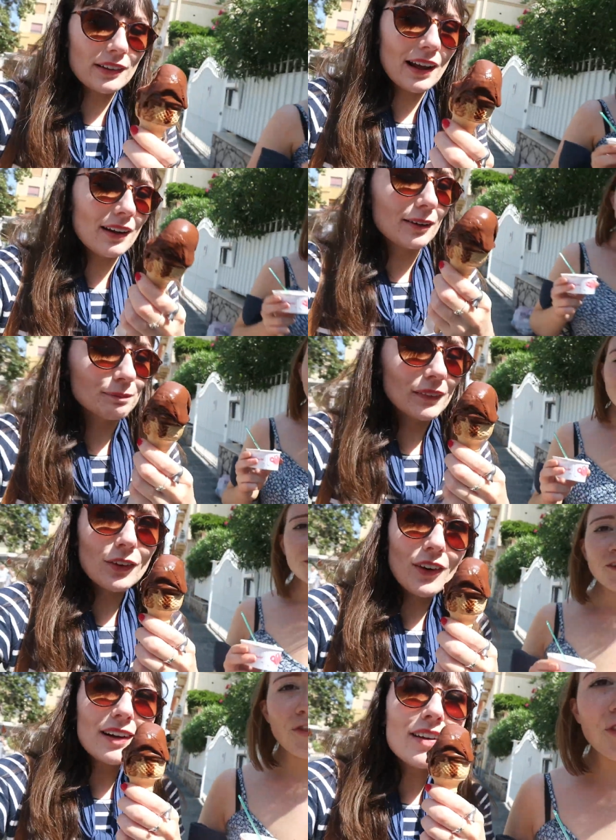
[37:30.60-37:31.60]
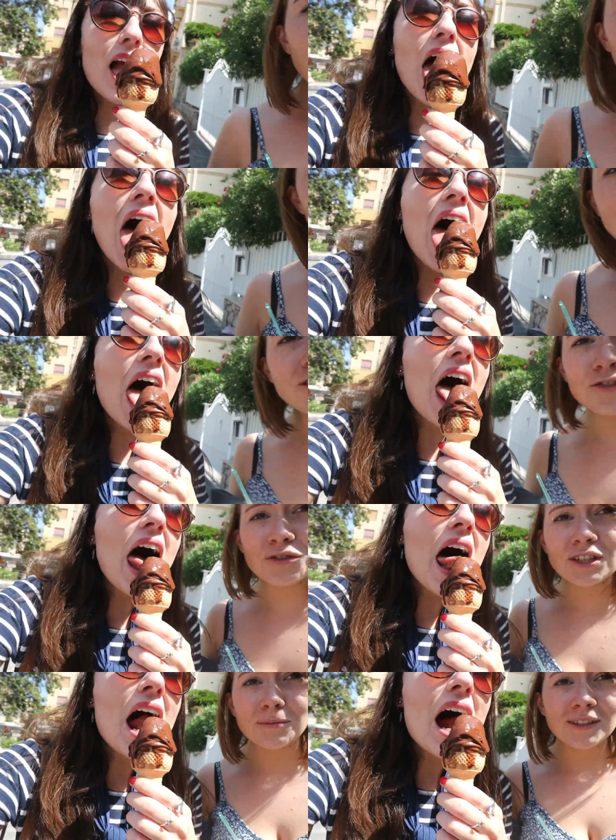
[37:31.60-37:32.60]
Nutella. I don't it's even think it's ice
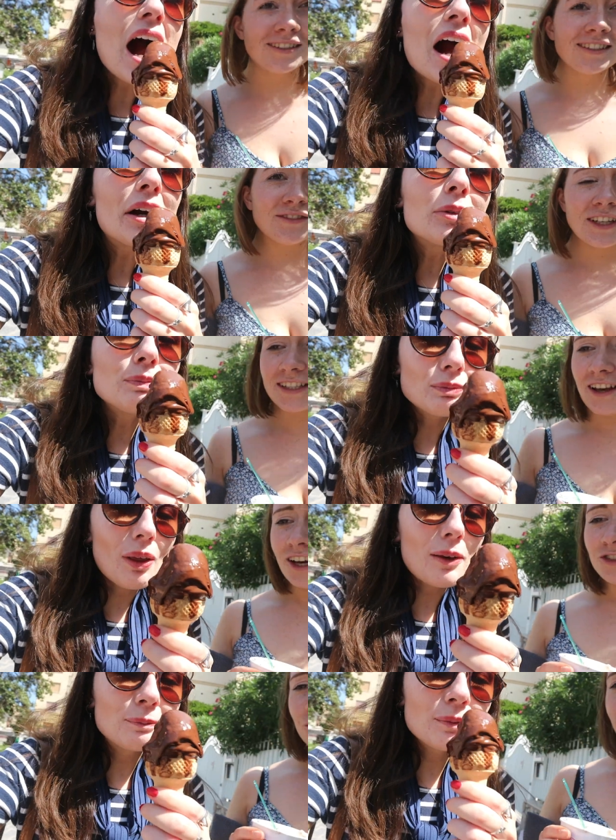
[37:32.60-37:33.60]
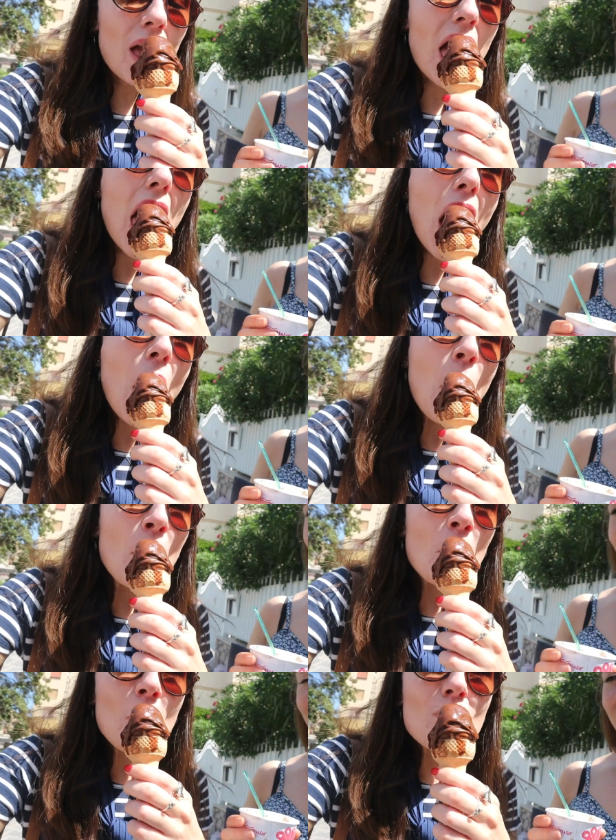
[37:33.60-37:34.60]
cream. It doesn't even taste like ice cream. Just
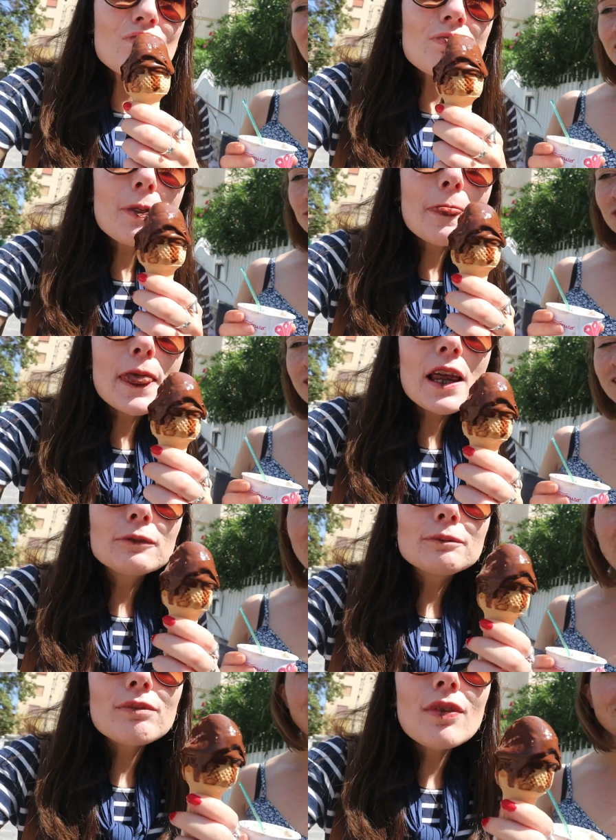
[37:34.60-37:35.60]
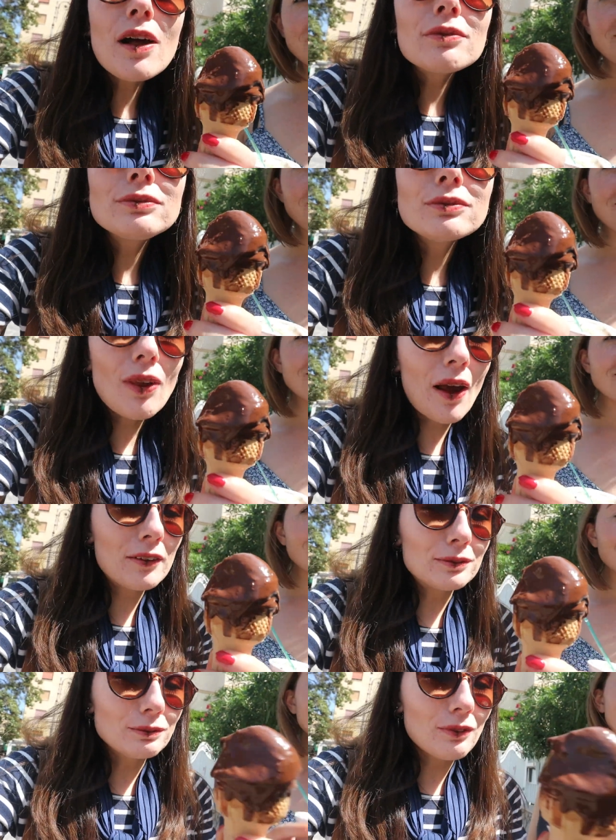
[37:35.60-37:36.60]
literally Nutella. Mmm.
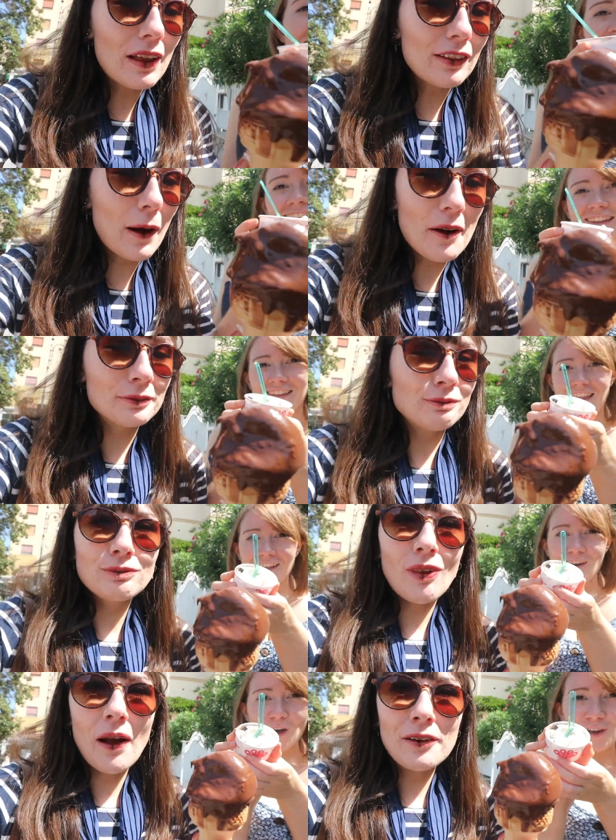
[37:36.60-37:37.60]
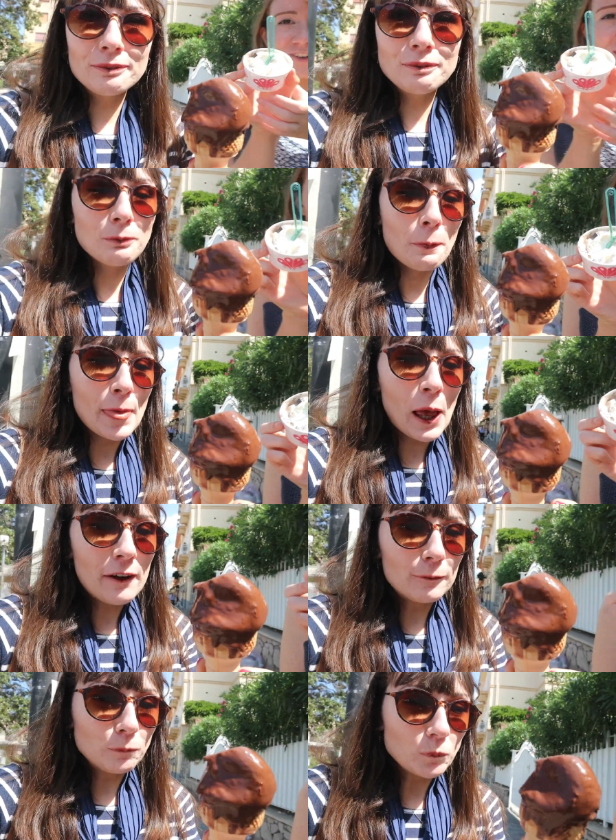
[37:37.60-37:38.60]
Yeah, so. I got Oreo.
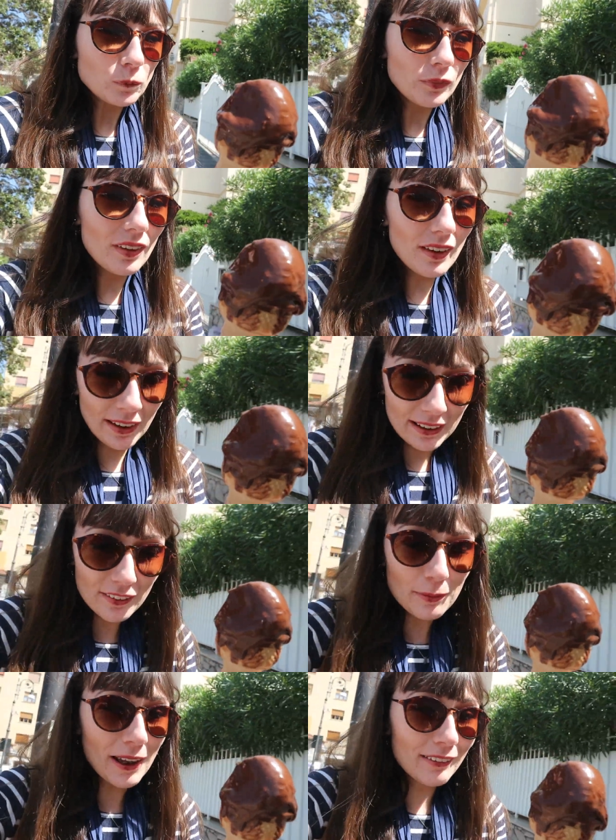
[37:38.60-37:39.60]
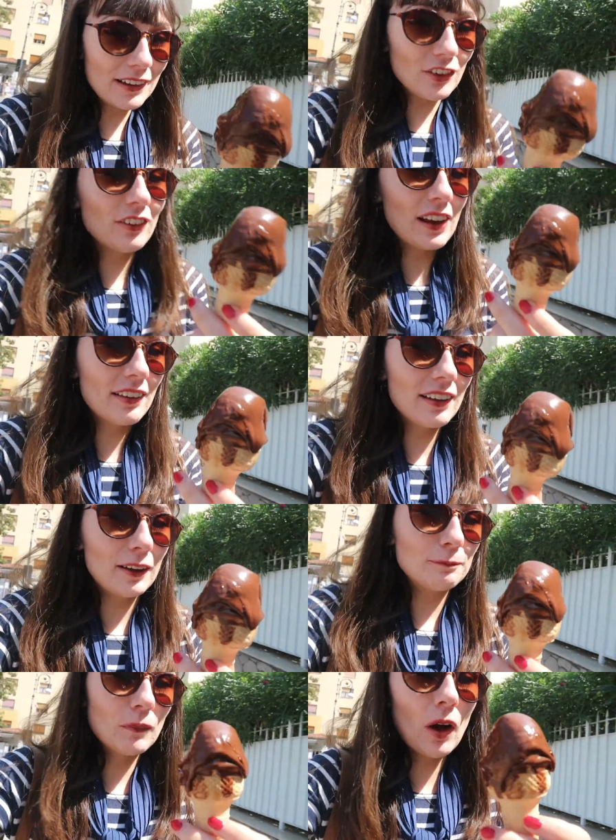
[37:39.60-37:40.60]
Yeah, this basically just tastes
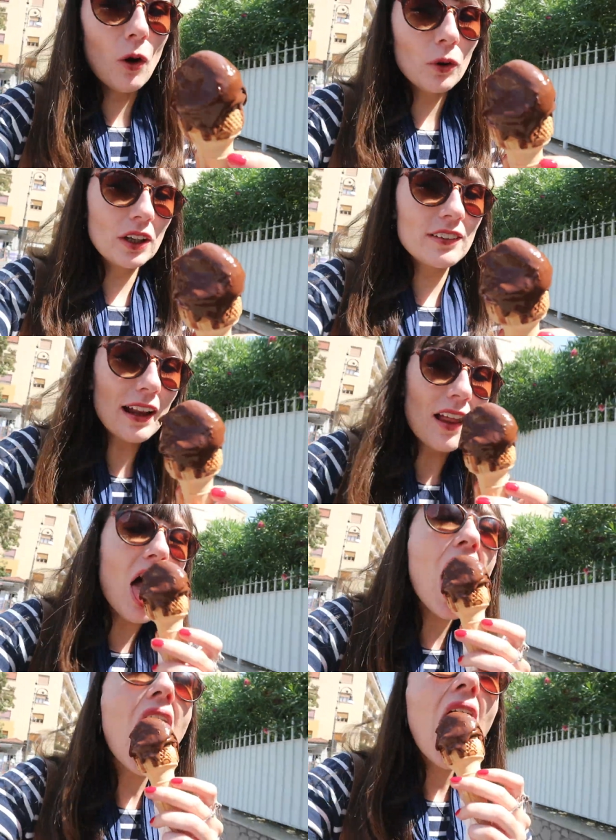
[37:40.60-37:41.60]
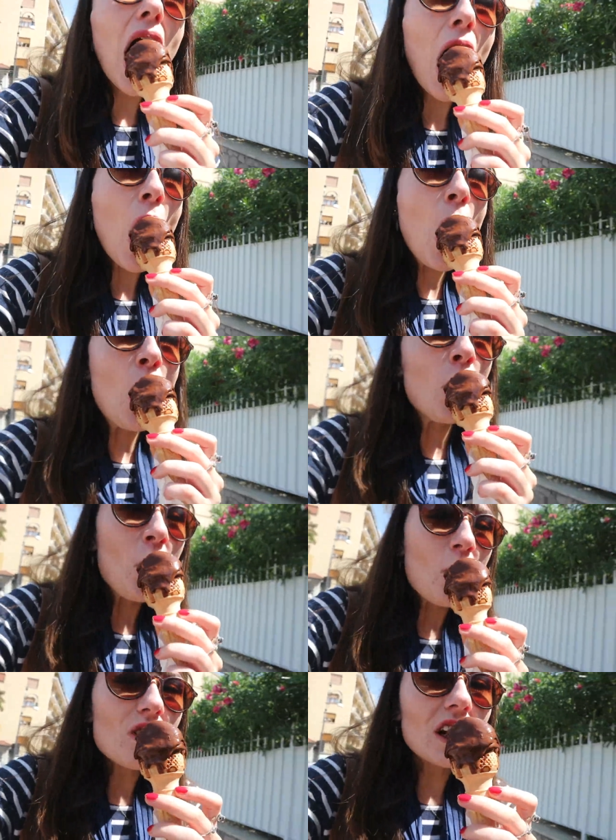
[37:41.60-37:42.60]
like cold Nutella.
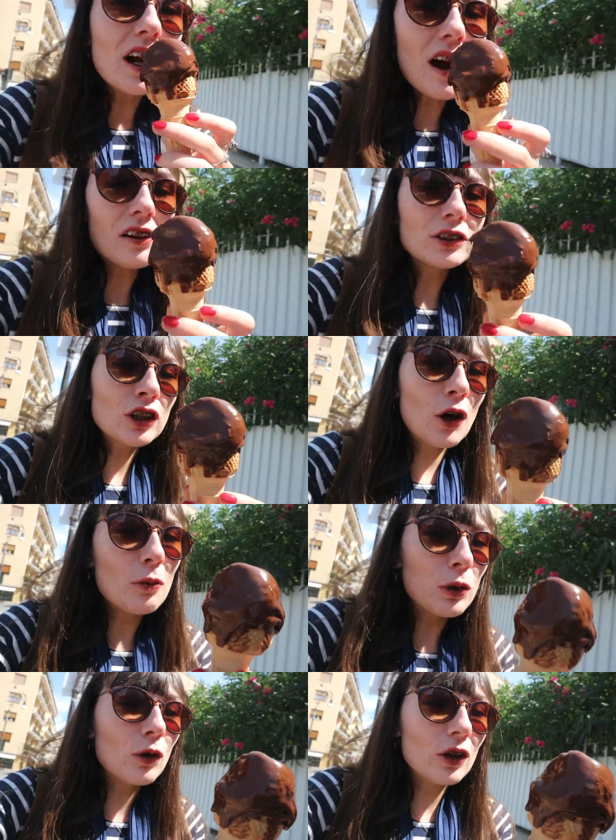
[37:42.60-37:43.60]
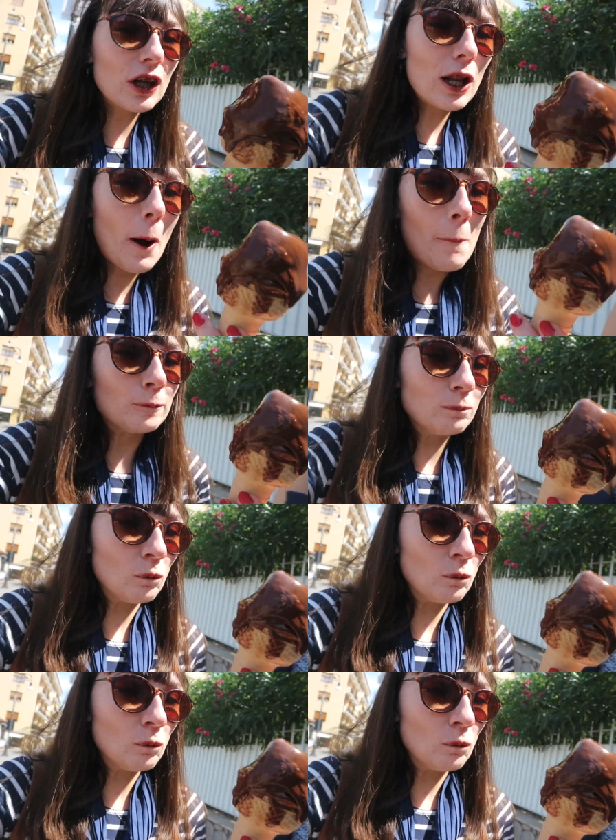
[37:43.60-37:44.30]
it's so pure Nutella.